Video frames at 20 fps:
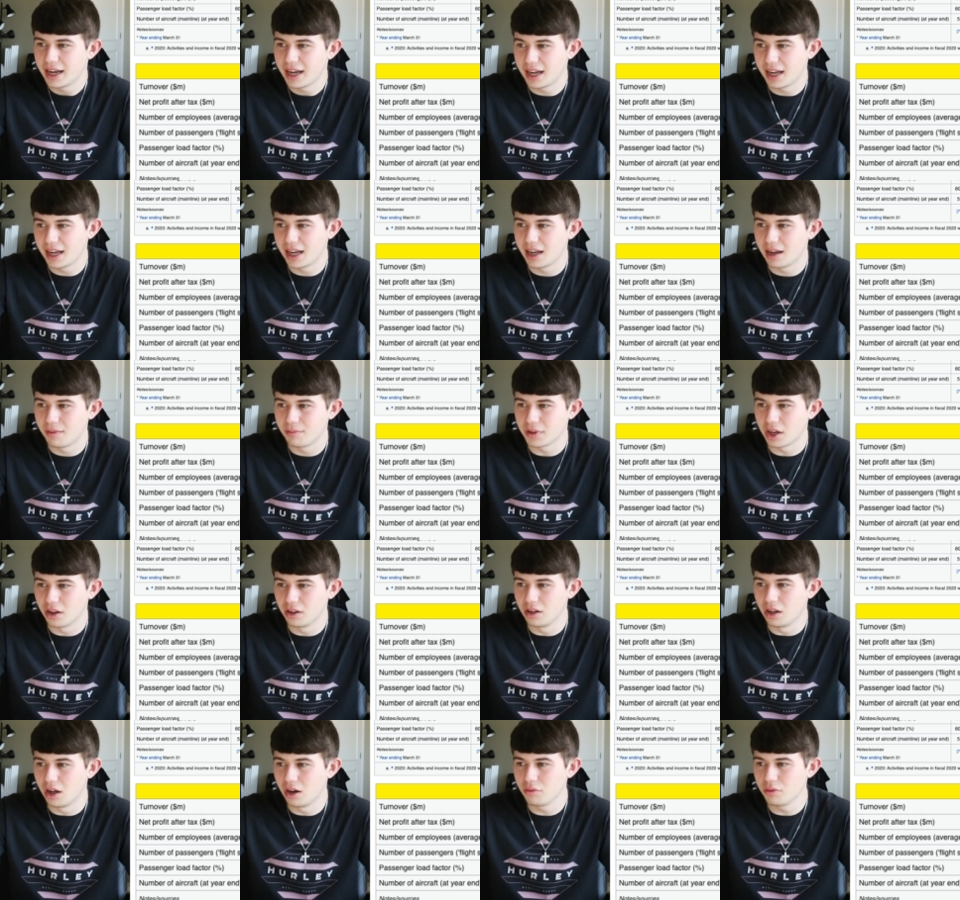
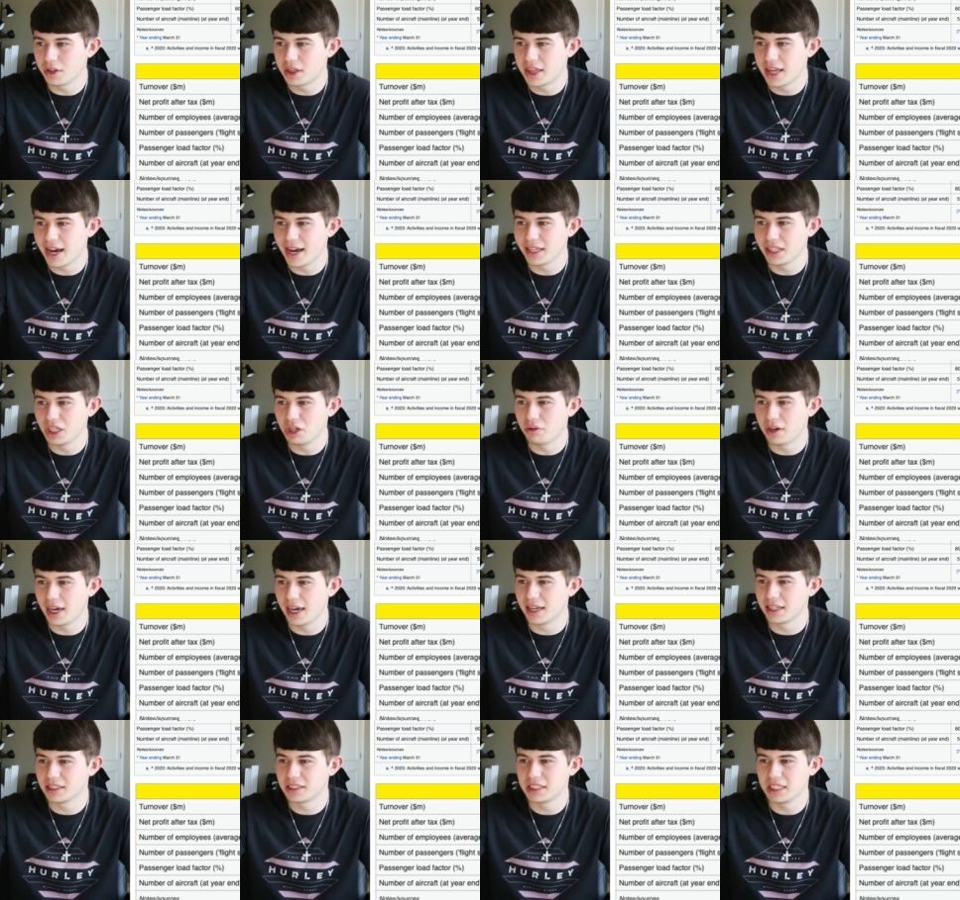Along with that, you
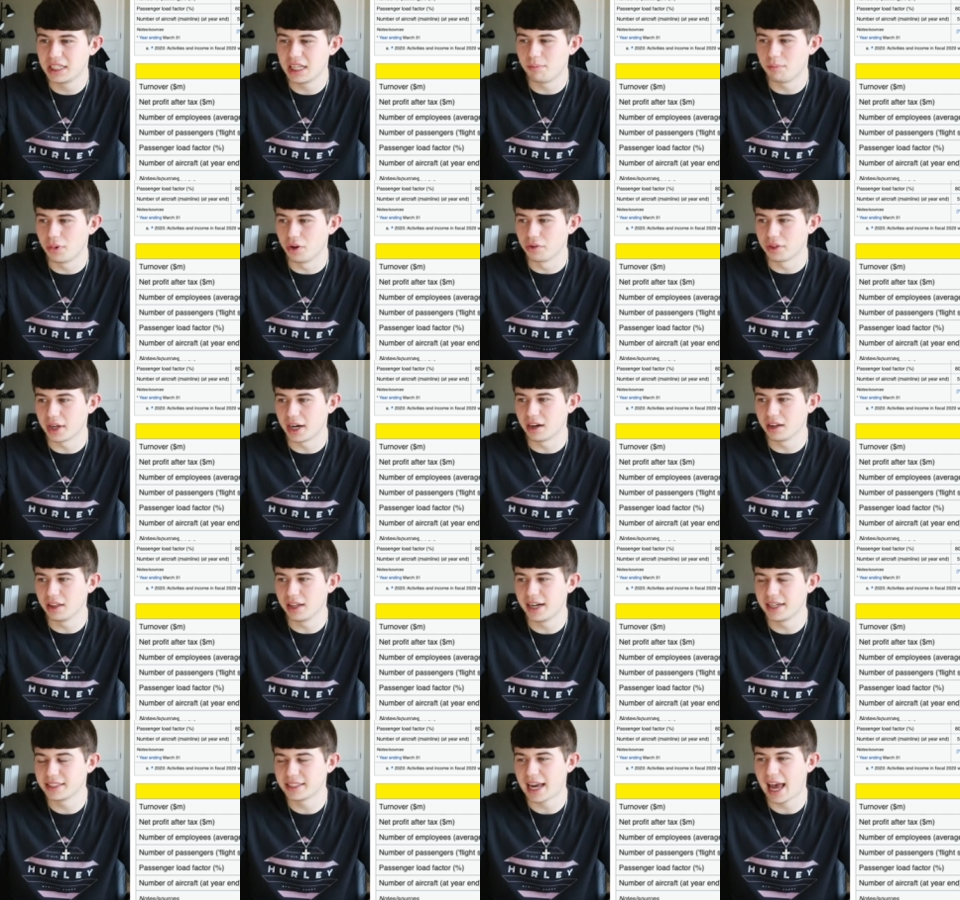can see that both
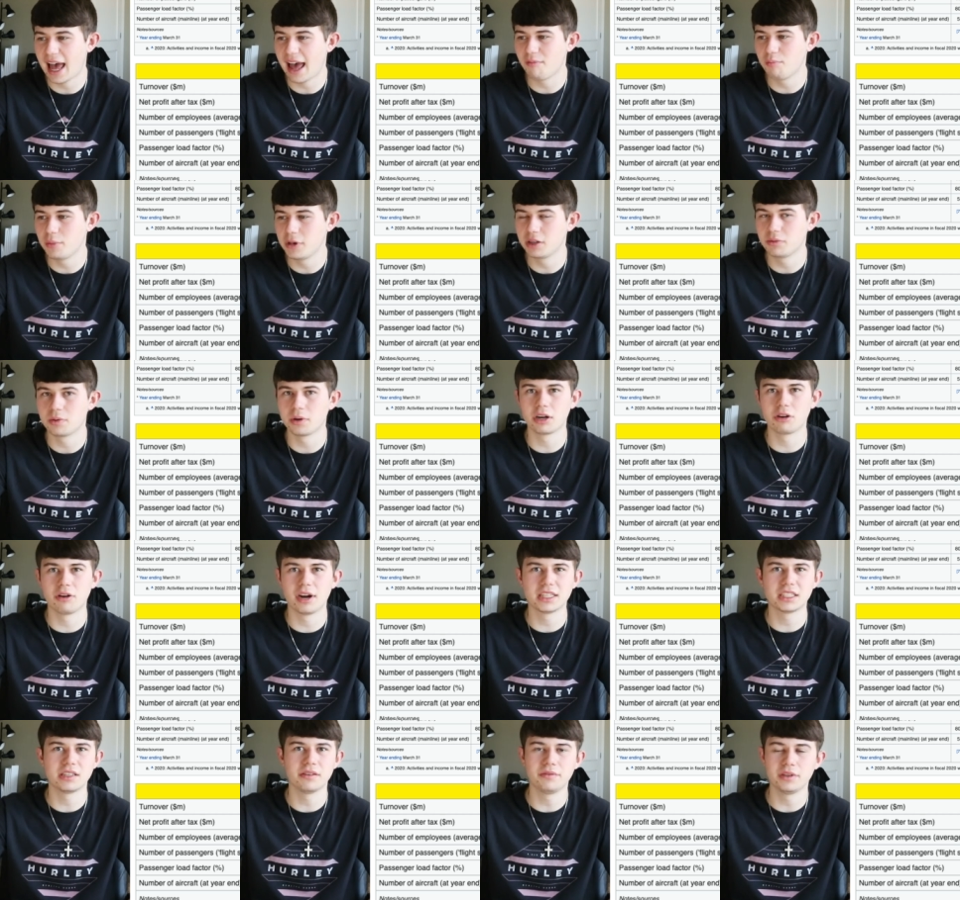airlines have been
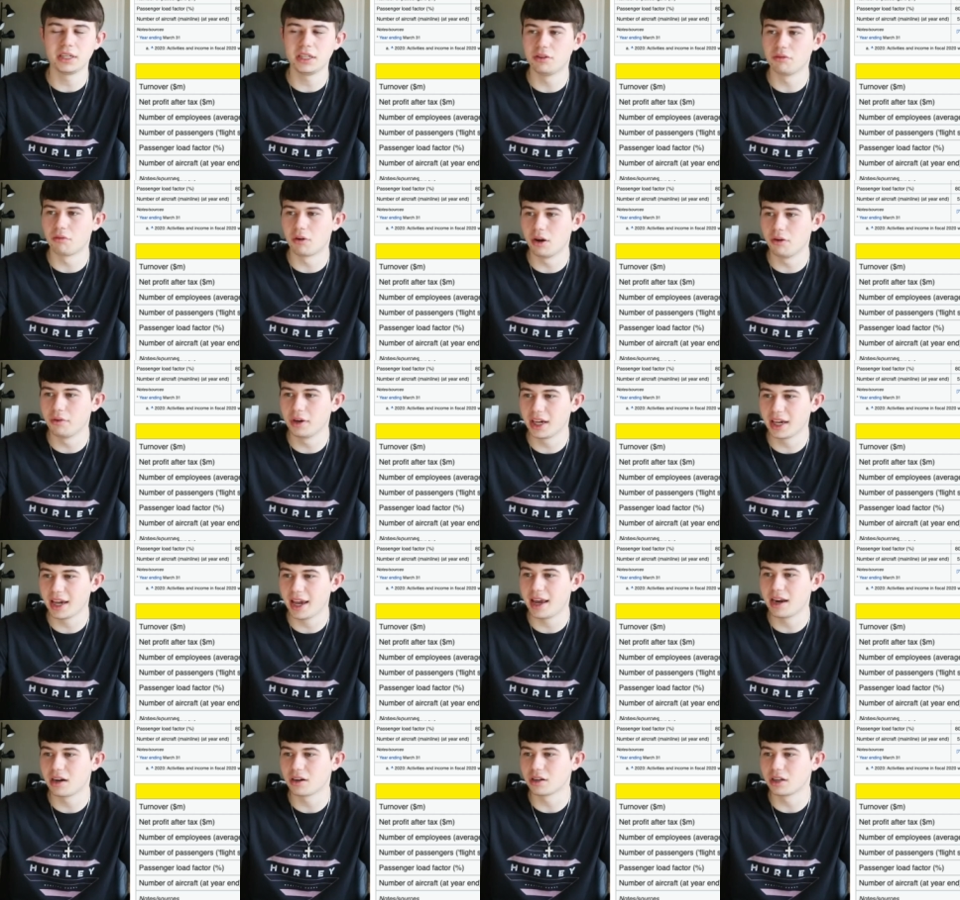progressively growing
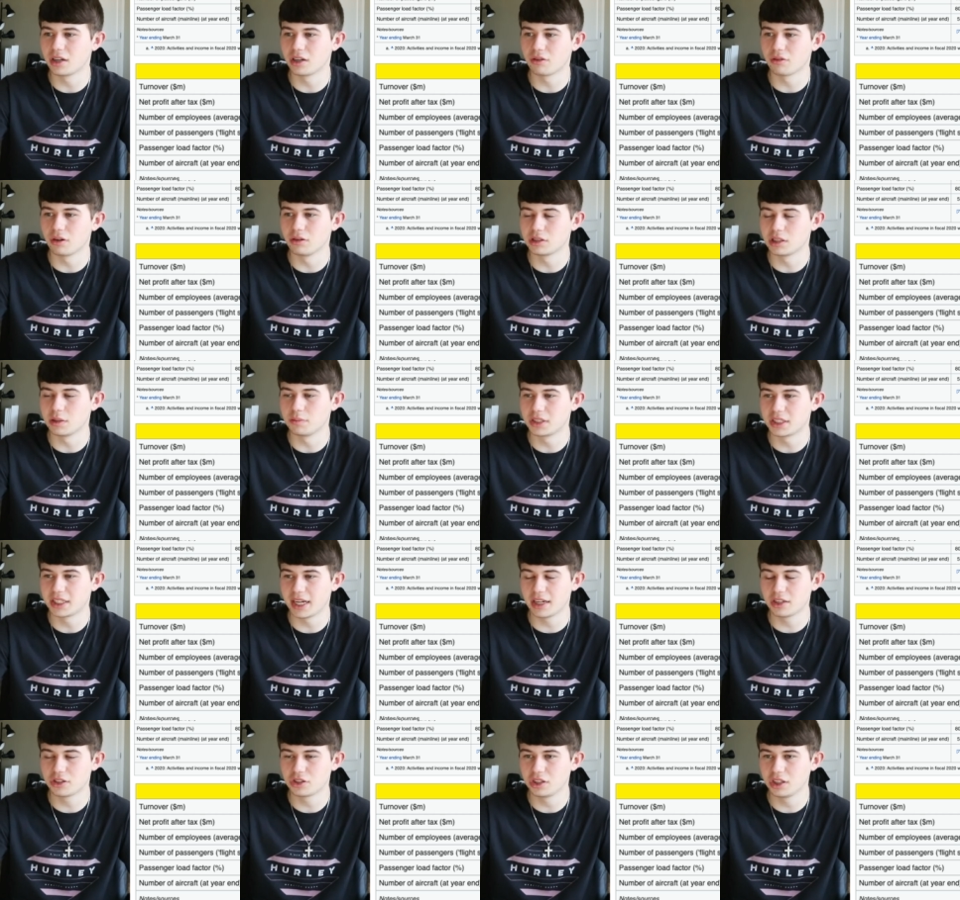and are going to grow
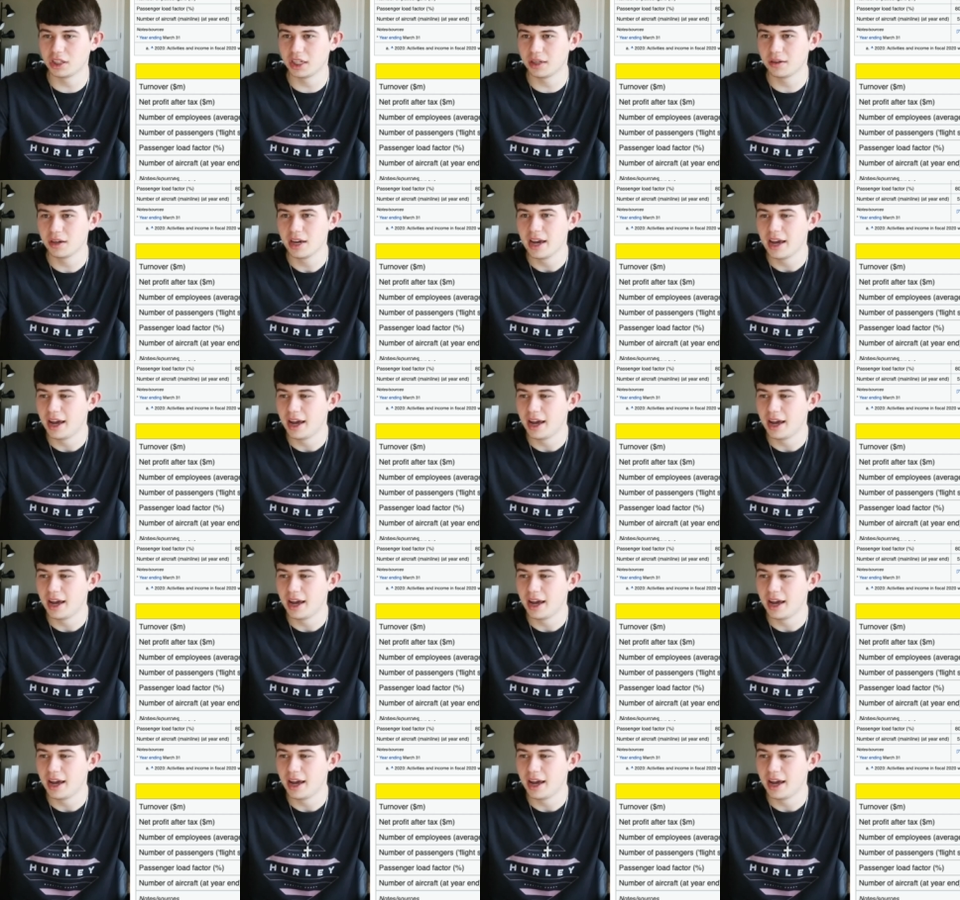substantially